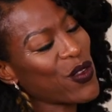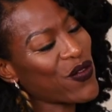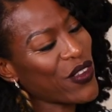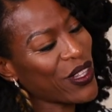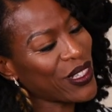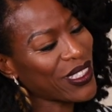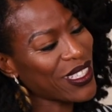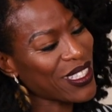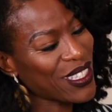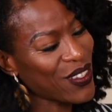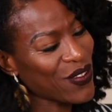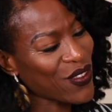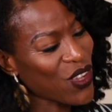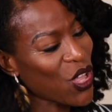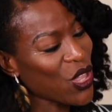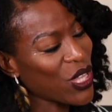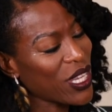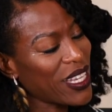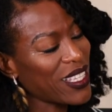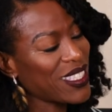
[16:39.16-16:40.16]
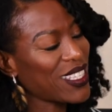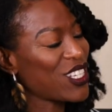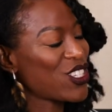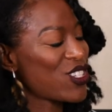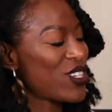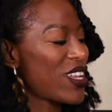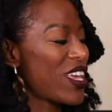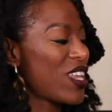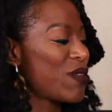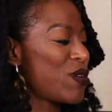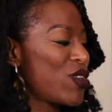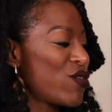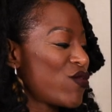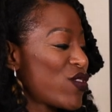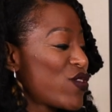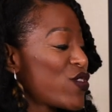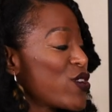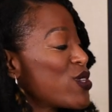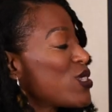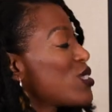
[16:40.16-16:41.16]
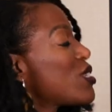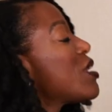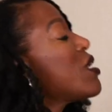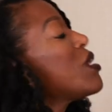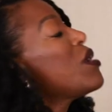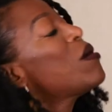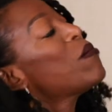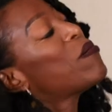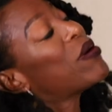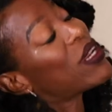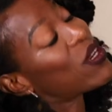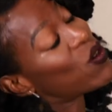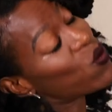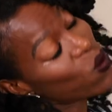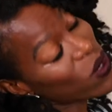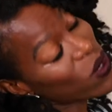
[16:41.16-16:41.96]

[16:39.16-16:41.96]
We felt as if colonization had been reversed, but it